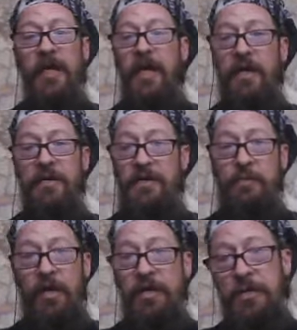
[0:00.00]
I can't
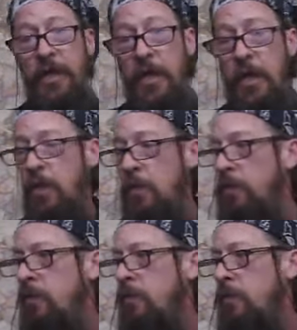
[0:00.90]
dismiss it.
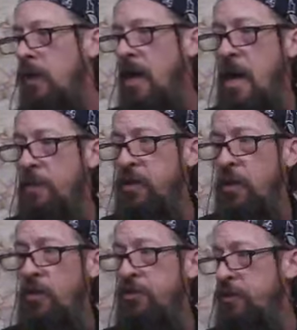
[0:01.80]
I have to
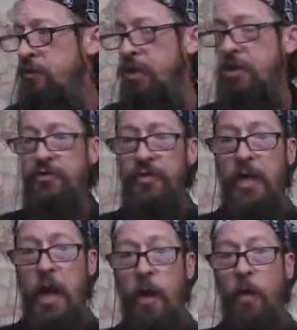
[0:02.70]
go into the ministry
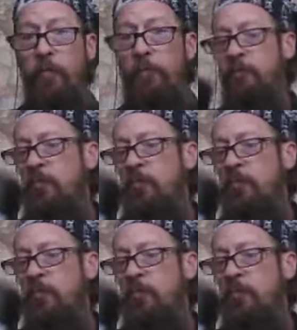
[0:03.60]
now.